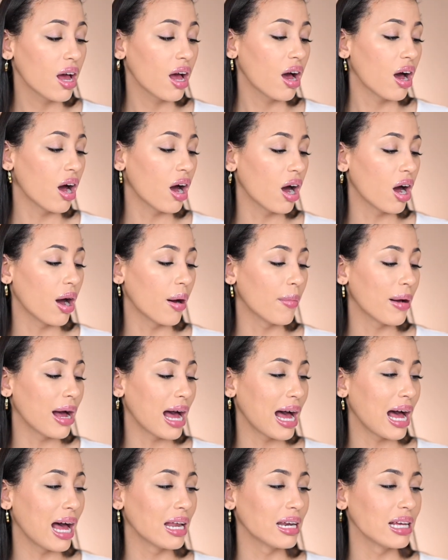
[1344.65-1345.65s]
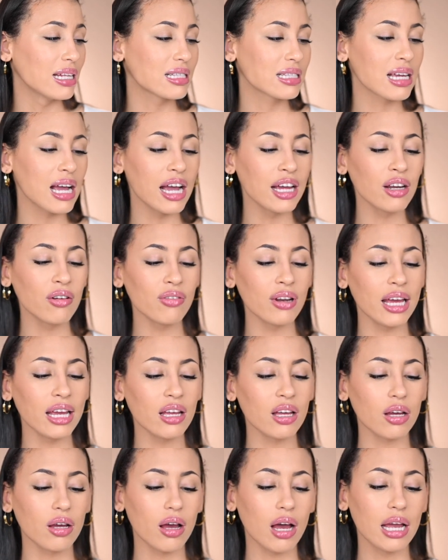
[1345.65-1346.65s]
And it's kind of
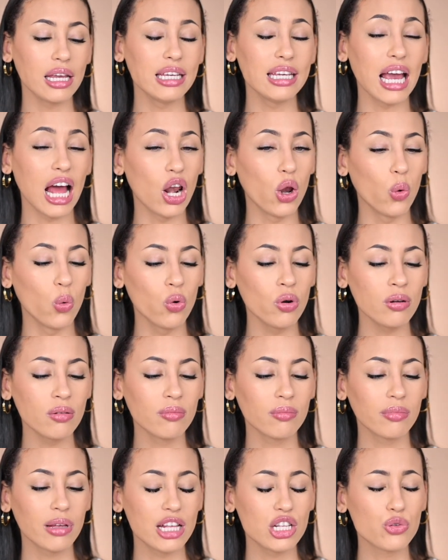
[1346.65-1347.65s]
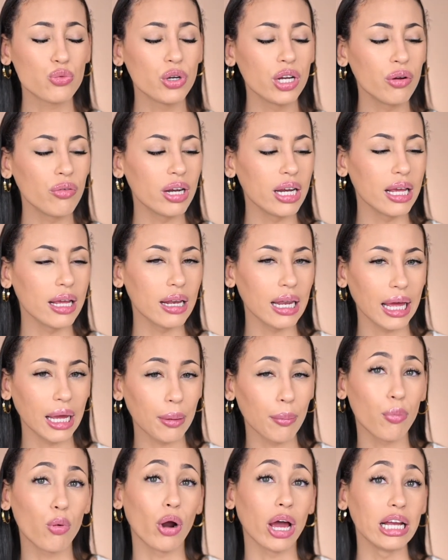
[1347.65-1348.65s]
like a yellow. It's really like
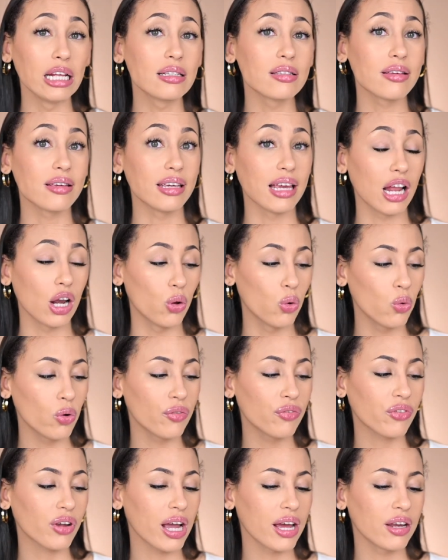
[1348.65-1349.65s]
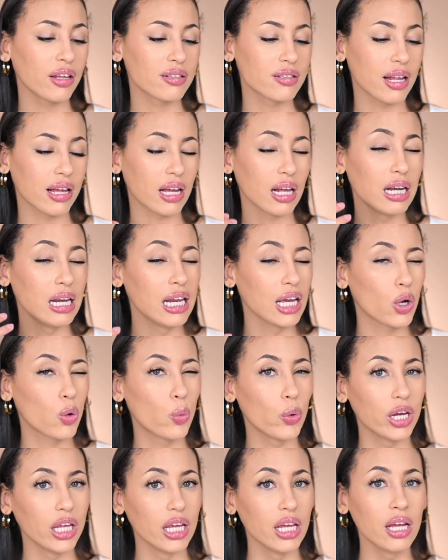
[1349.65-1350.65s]
bright yellow. It kind of is like a
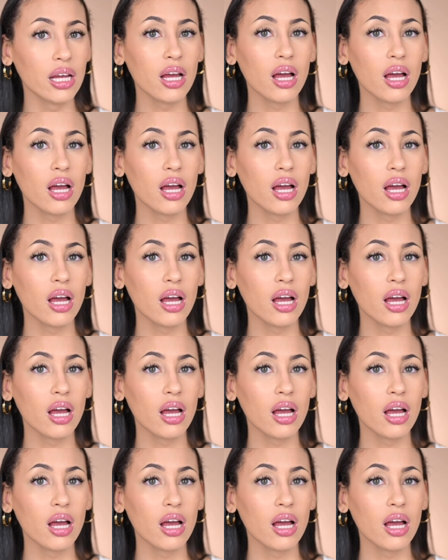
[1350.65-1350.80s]
liquidy,